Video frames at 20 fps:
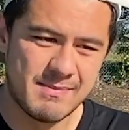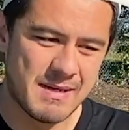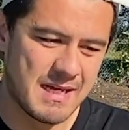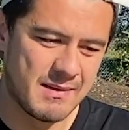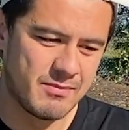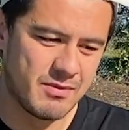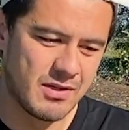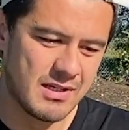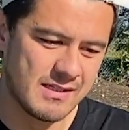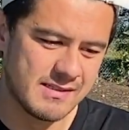
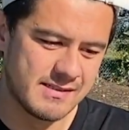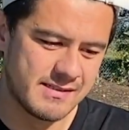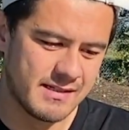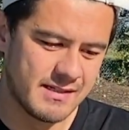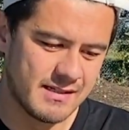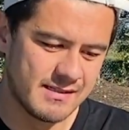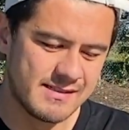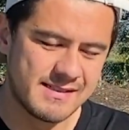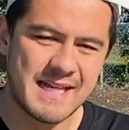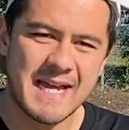bad boys,
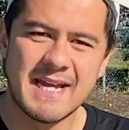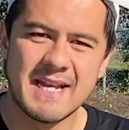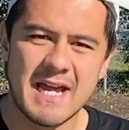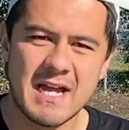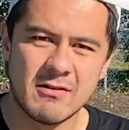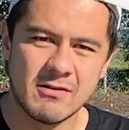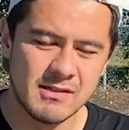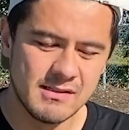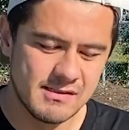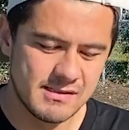the Skate
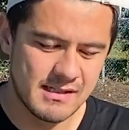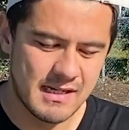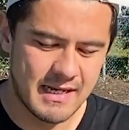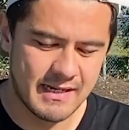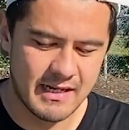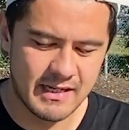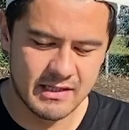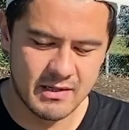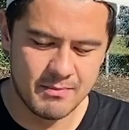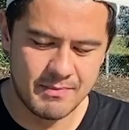Errors,
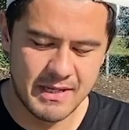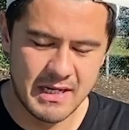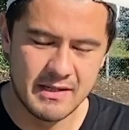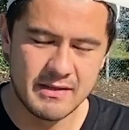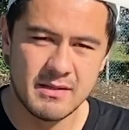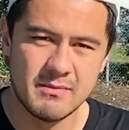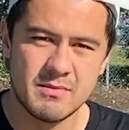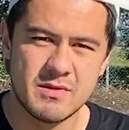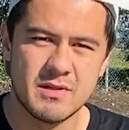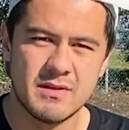and I compared
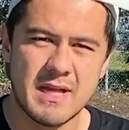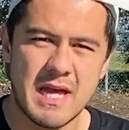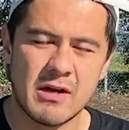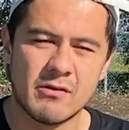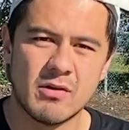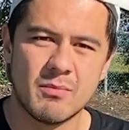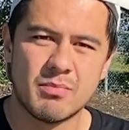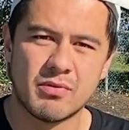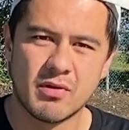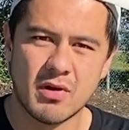them to the
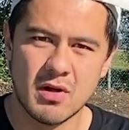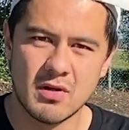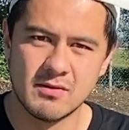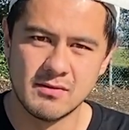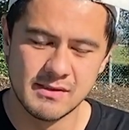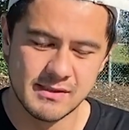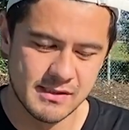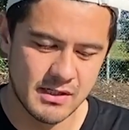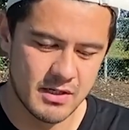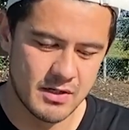Error
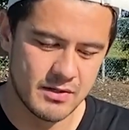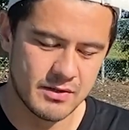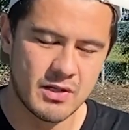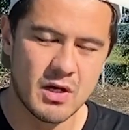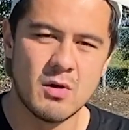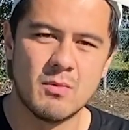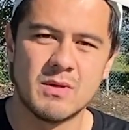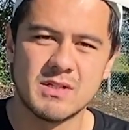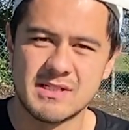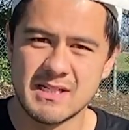Pro. So
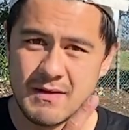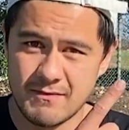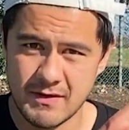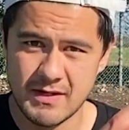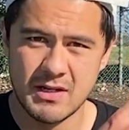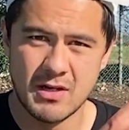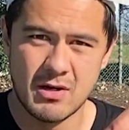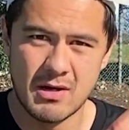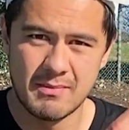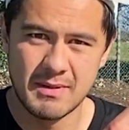go and watch that
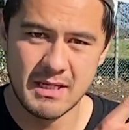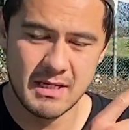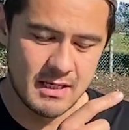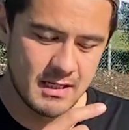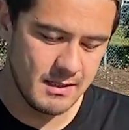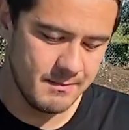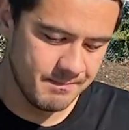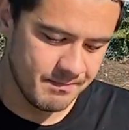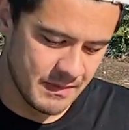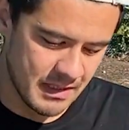video up here